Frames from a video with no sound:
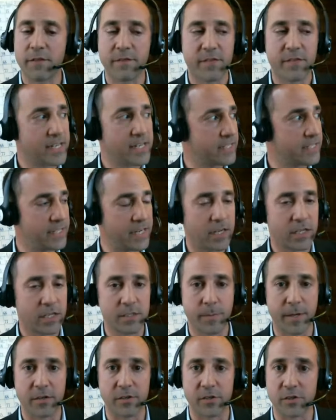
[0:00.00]
of these
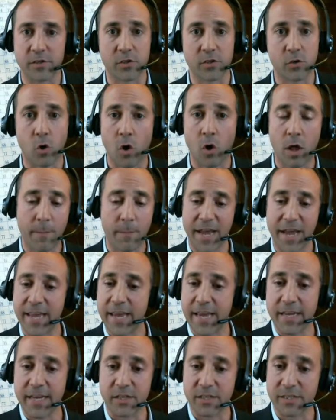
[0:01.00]
sales managers call my
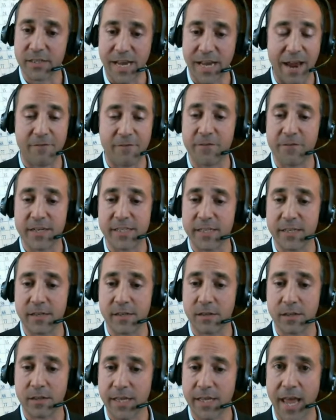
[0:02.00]
agents every
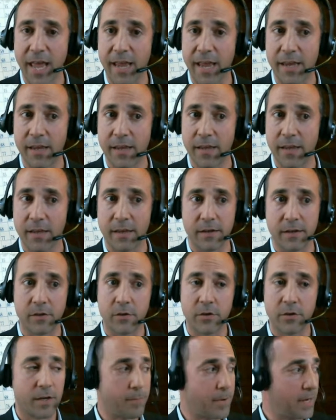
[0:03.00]
single day,
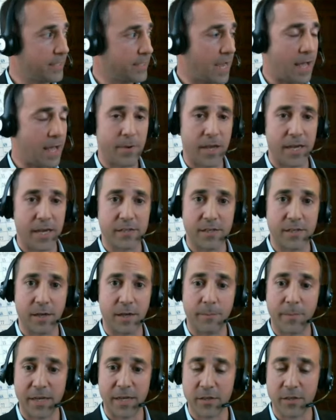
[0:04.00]
including my top agent,
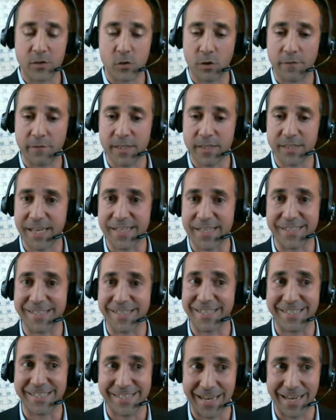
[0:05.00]
Amanda Zorovich, gets
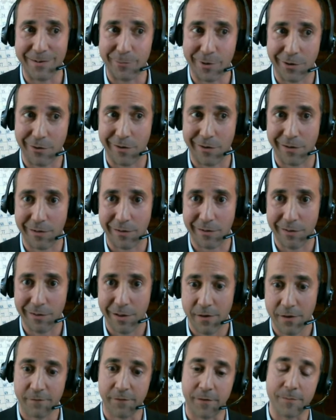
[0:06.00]
the same call
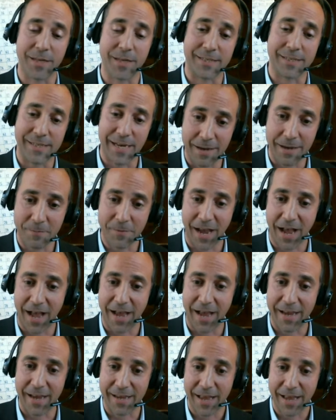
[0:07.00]
from the same
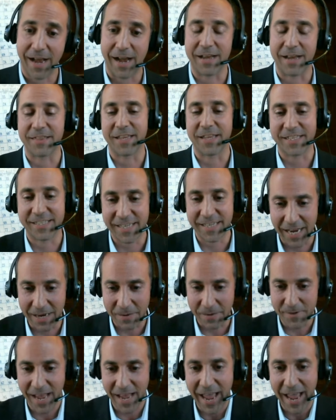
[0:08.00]
guy on the
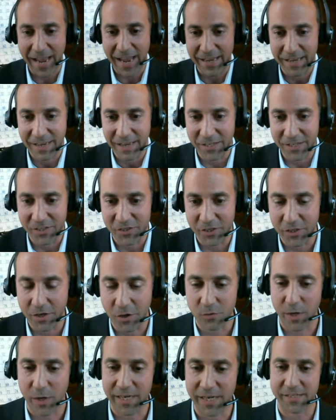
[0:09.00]
same day, and she
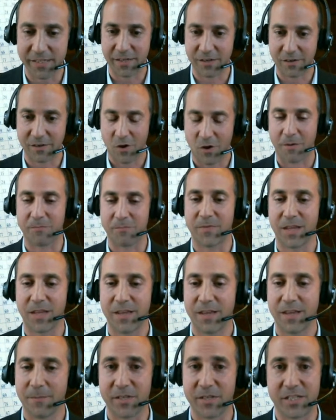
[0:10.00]
knows when he's going to call.
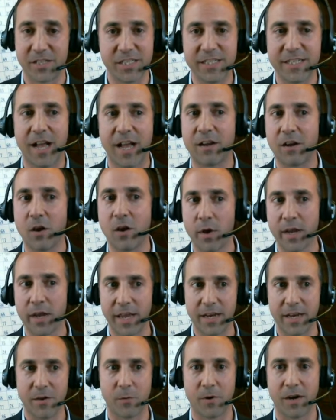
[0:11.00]
But she's not going
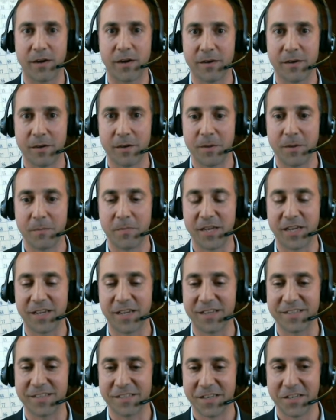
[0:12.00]
anywhere
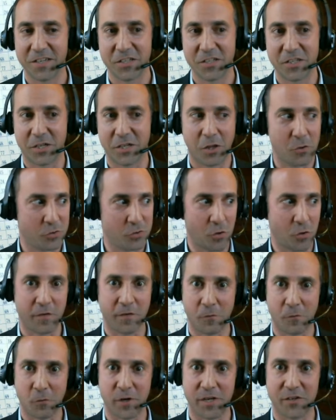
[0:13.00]
because she closed
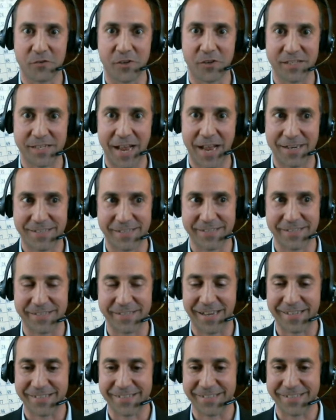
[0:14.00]
over 40 transactions
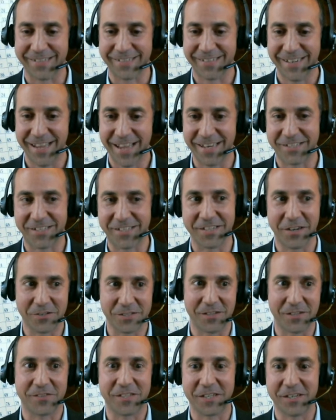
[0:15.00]
last year, and she
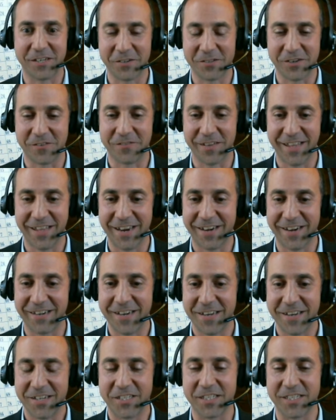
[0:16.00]
knows if she goes over there,
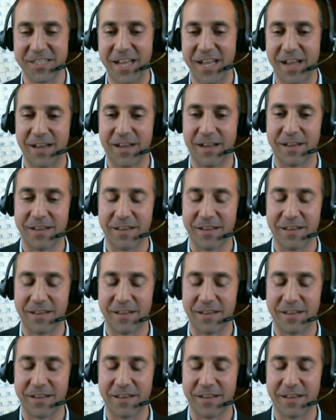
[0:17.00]
she's not